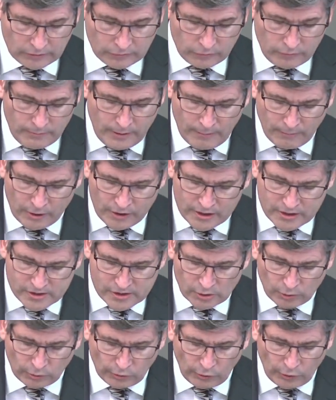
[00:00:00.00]
Remember this,
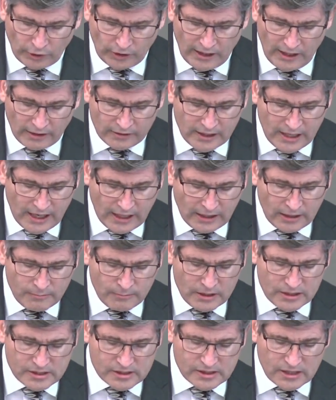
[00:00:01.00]
O Lord, how the
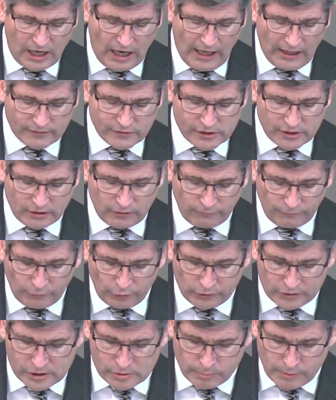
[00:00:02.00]
enemy scoffs and a
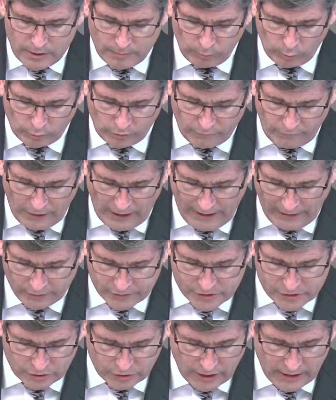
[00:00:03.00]
foolish people
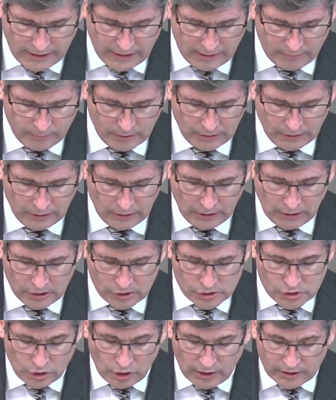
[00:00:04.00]
reviles your name.
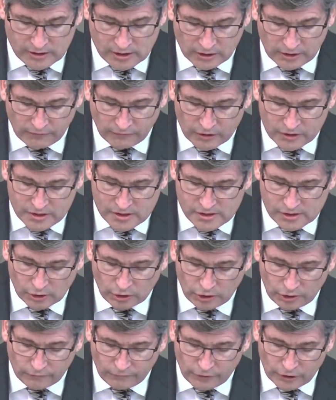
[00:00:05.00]
Do not deliver the
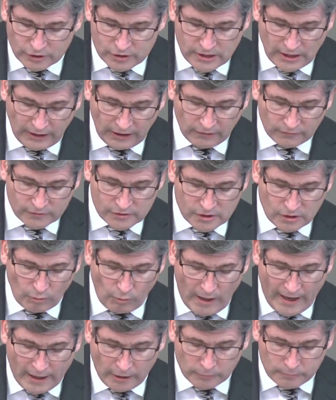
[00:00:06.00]
soul of your dove to the
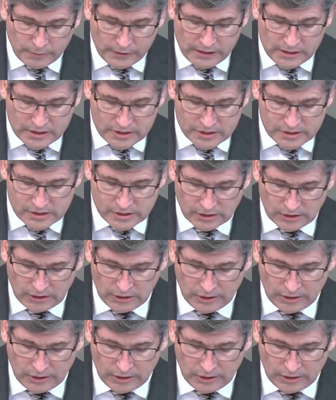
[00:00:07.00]
wild beasts.